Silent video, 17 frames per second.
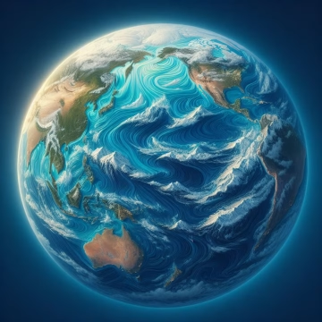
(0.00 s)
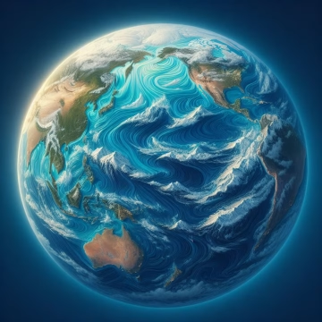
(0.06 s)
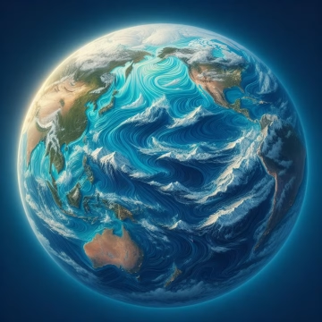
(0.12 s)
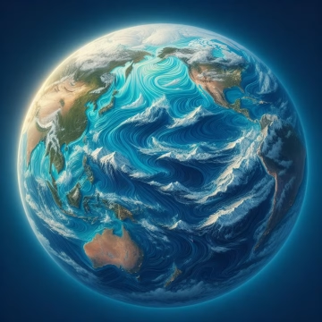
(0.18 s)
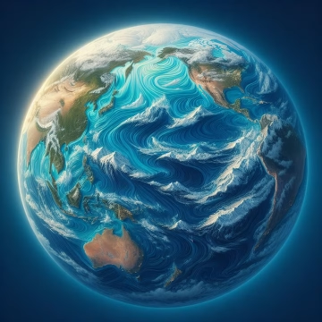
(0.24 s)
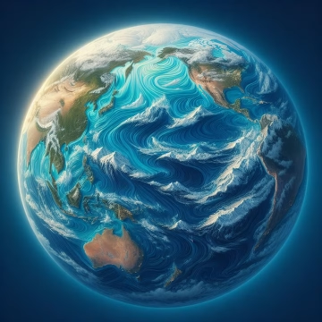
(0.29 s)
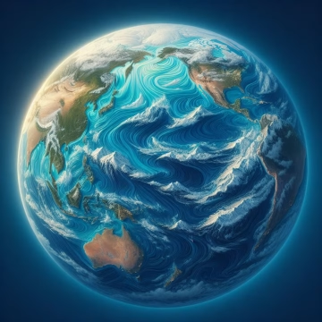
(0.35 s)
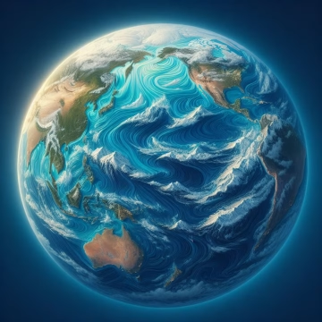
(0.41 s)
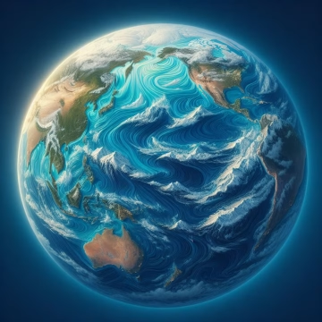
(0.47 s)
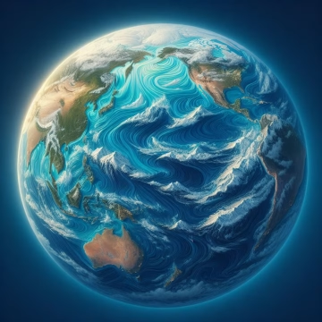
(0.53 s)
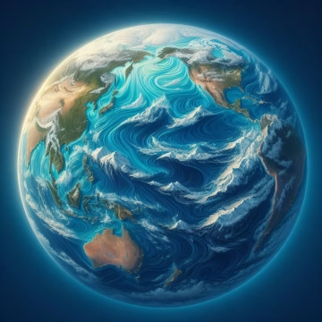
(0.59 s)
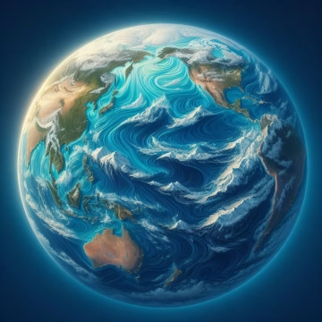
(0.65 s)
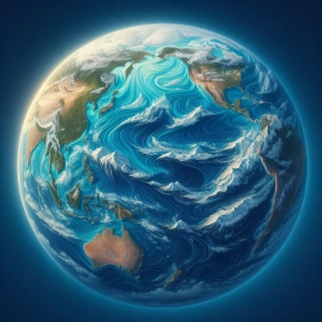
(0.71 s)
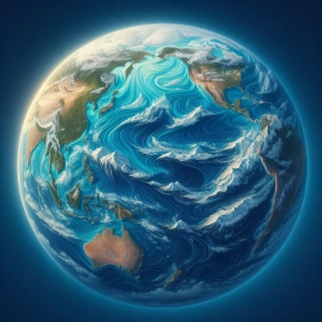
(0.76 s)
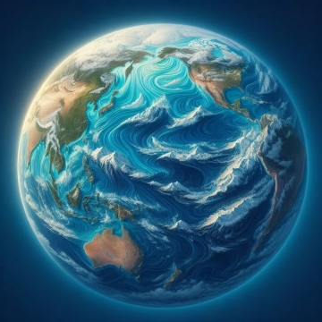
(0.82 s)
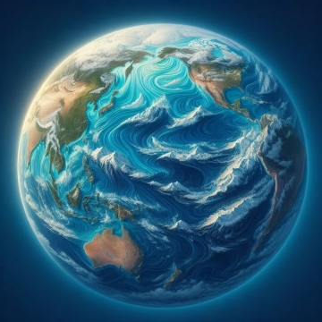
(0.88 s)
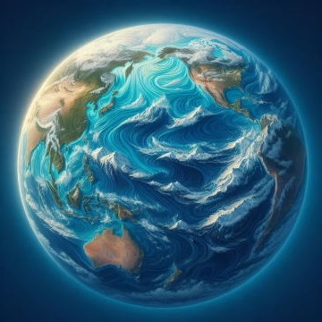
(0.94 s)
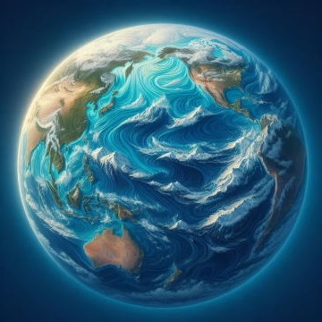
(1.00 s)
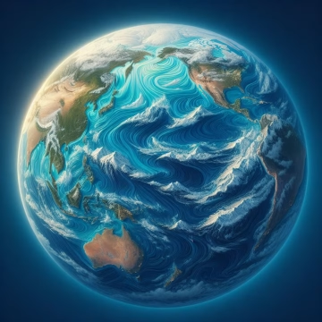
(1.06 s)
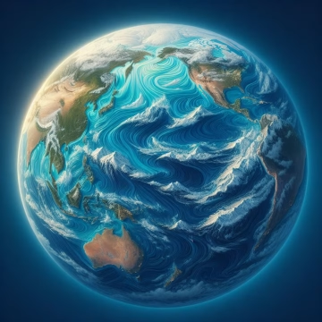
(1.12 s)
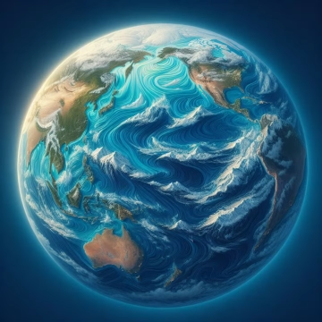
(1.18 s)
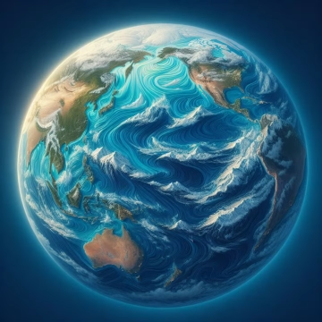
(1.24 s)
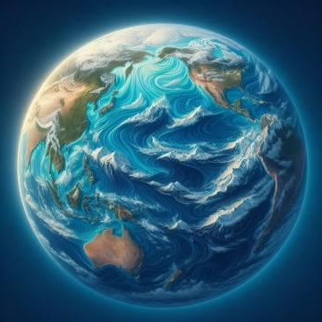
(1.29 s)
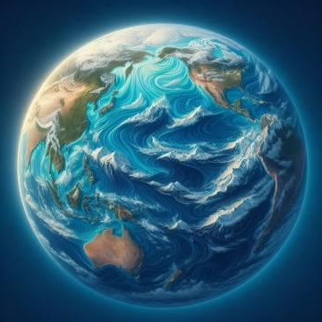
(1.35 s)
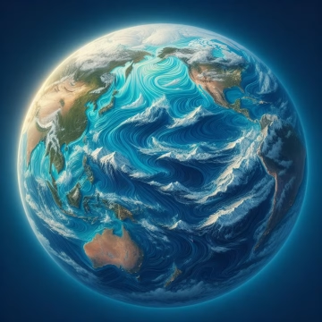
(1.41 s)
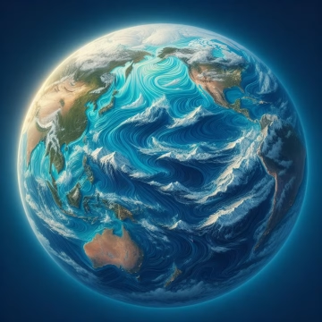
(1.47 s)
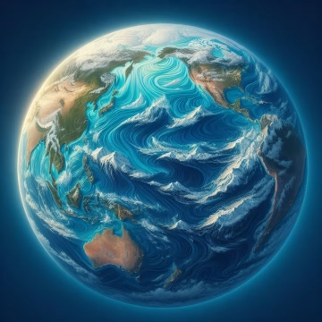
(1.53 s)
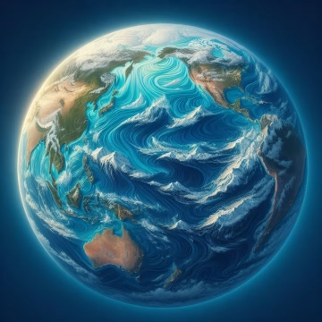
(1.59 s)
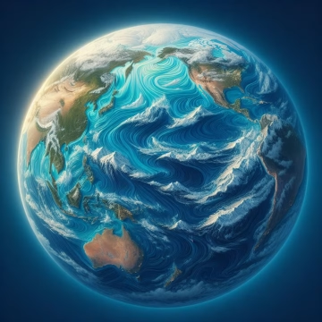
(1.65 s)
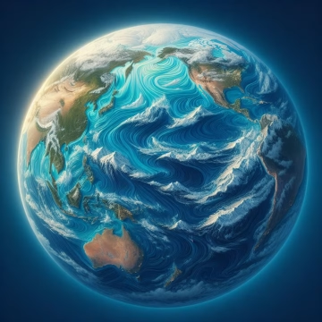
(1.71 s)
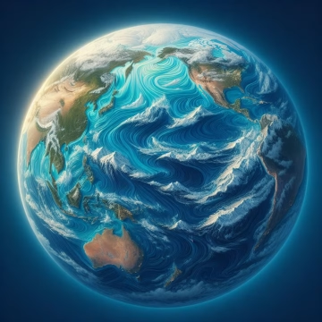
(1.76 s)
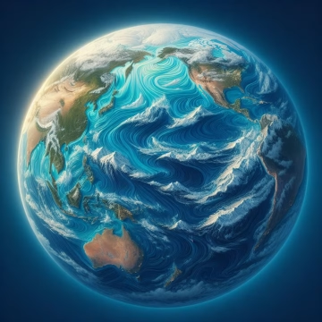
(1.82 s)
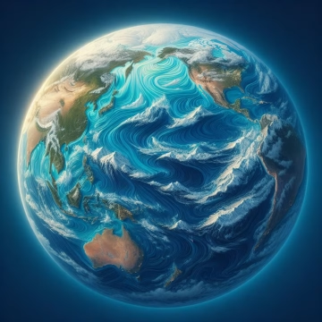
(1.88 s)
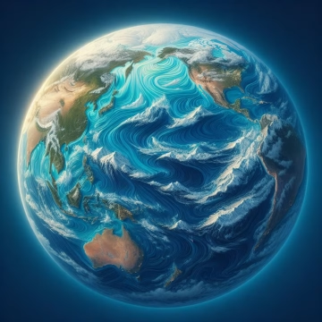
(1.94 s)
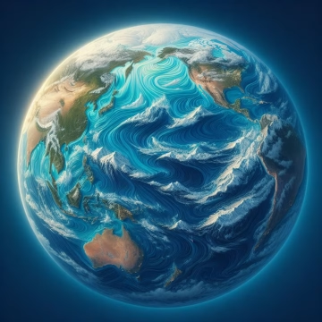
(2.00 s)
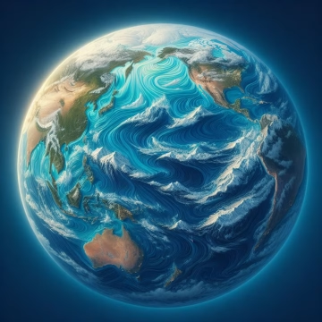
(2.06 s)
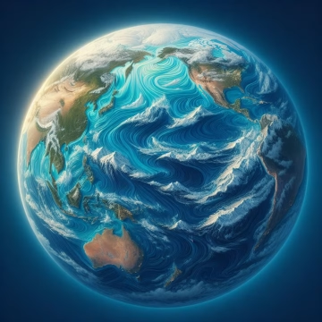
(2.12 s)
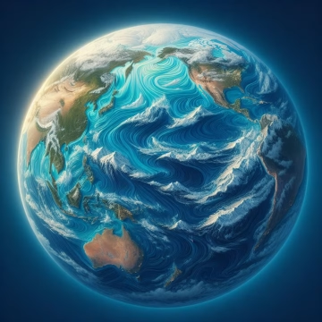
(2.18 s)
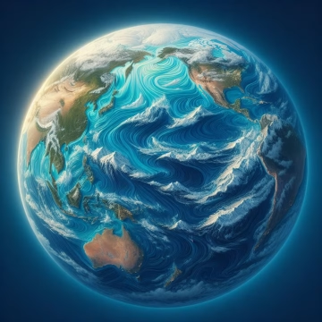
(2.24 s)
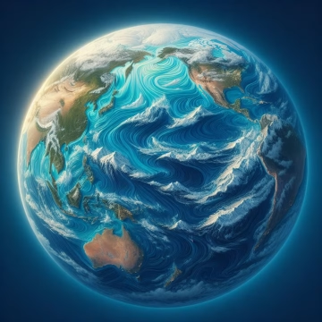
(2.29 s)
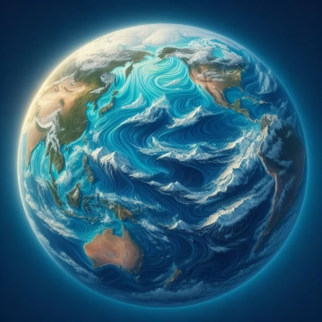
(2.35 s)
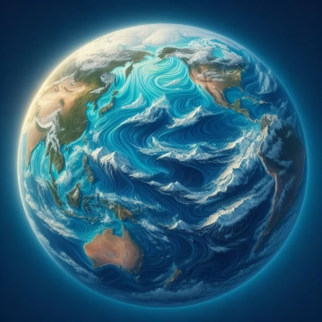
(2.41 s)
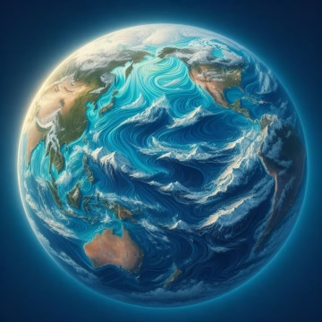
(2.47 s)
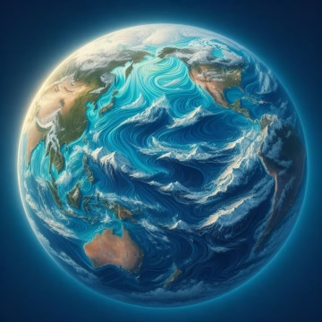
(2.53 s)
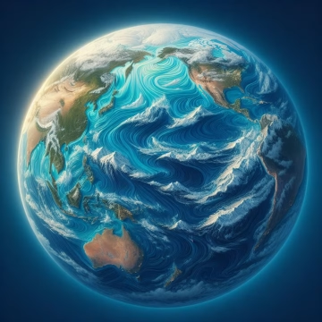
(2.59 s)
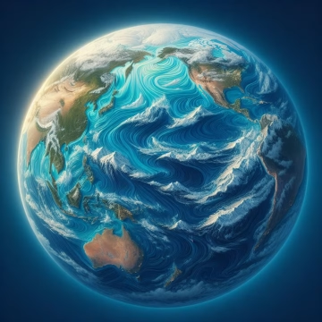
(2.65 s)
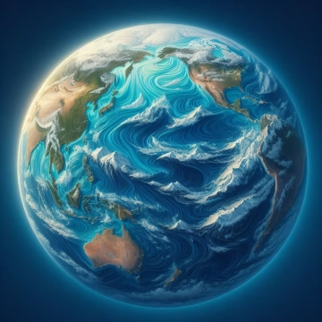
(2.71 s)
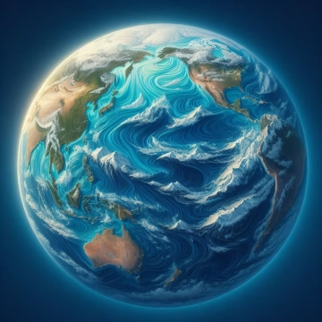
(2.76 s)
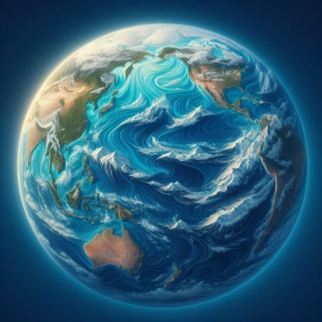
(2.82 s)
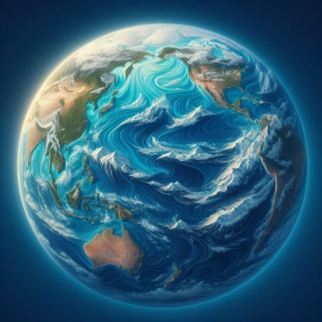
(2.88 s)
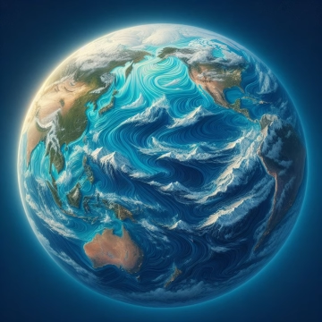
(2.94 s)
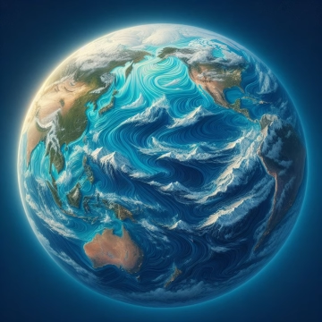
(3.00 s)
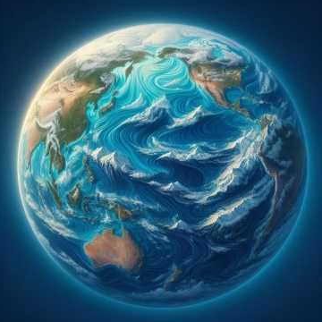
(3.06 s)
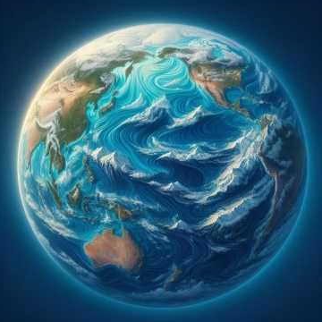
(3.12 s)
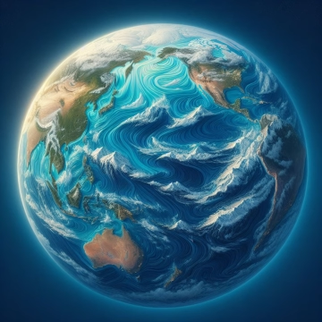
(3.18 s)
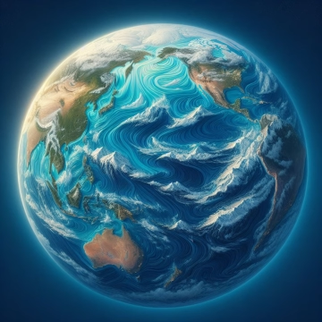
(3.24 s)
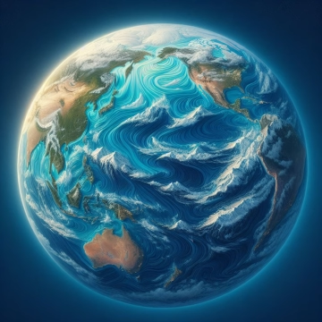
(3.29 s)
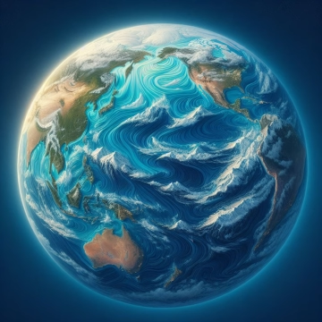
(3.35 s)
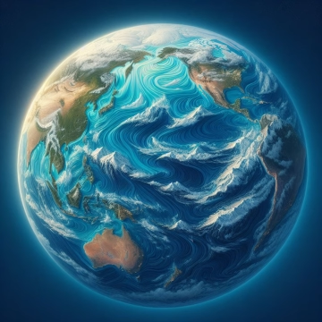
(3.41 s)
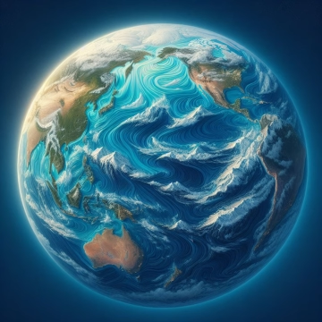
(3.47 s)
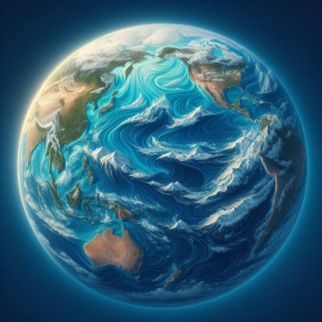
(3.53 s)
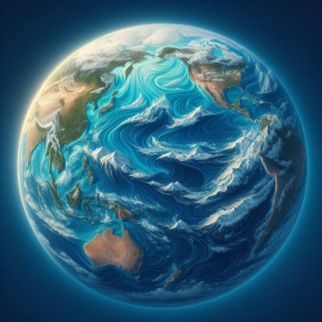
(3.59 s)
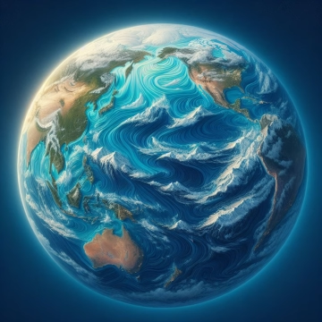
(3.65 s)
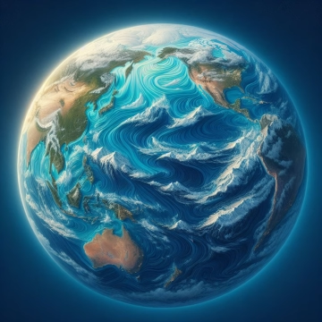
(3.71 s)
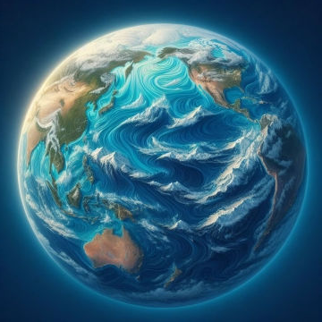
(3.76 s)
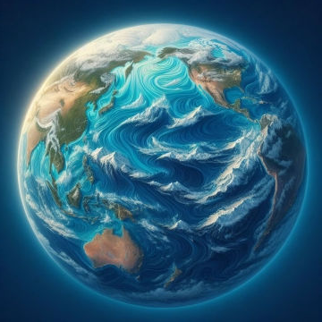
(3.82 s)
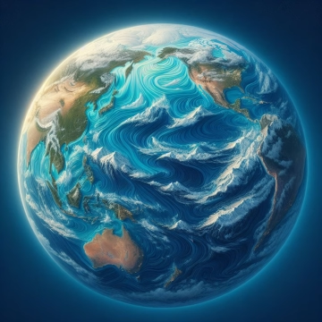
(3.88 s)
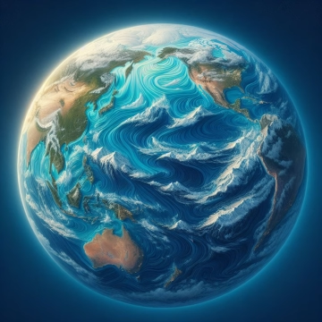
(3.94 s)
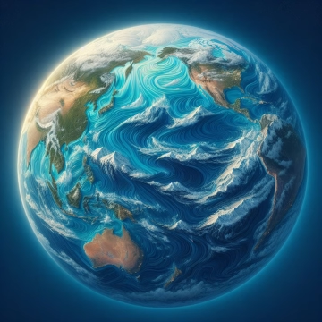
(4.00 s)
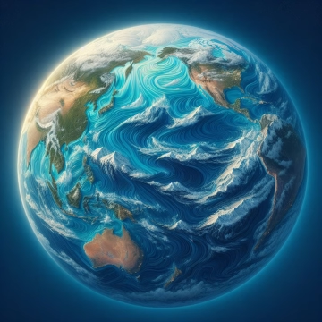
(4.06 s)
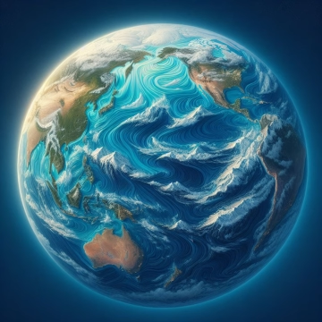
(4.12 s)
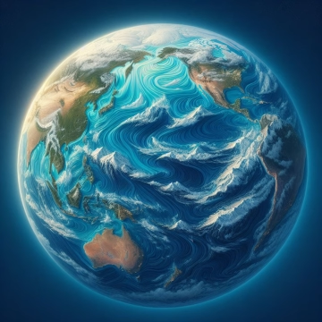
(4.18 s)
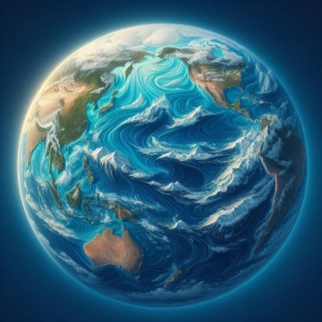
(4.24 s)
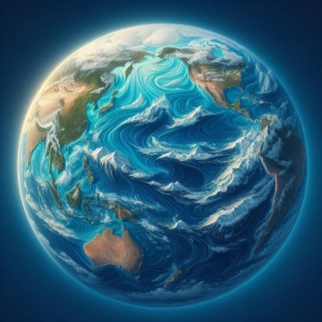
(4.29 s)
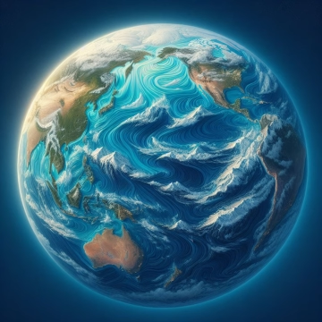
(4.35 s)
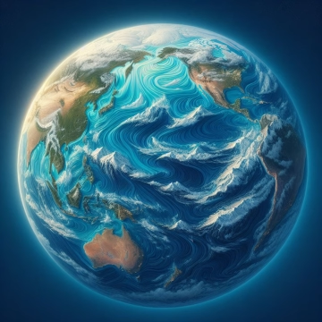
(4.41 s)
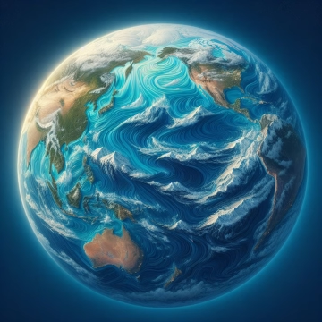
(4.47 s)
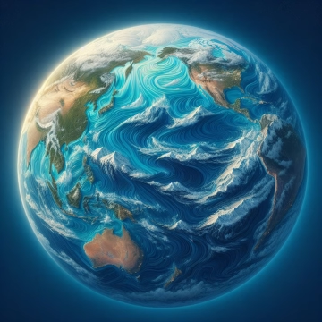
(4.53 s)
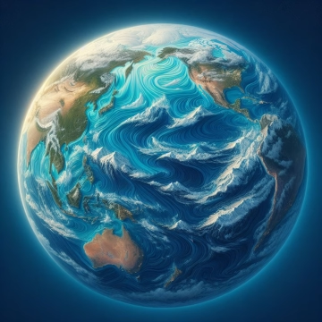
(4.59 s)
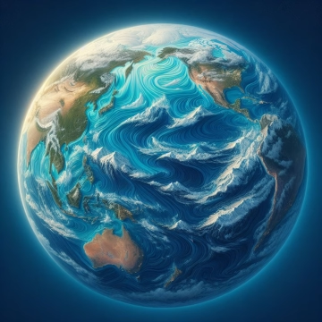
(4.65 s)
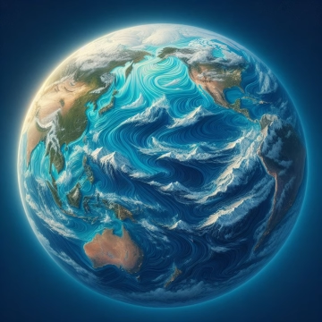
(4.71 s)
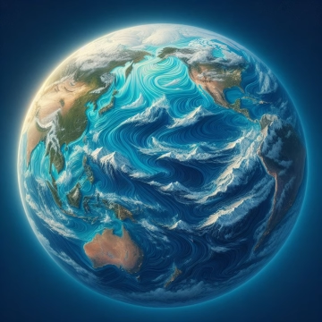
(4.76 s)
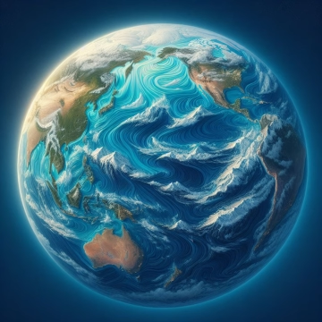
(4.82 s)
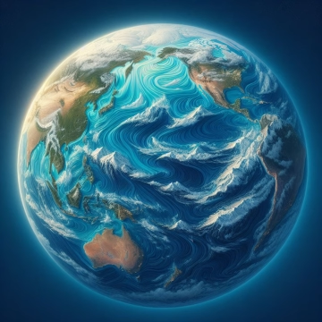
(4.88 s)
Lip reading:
(no speaker visible)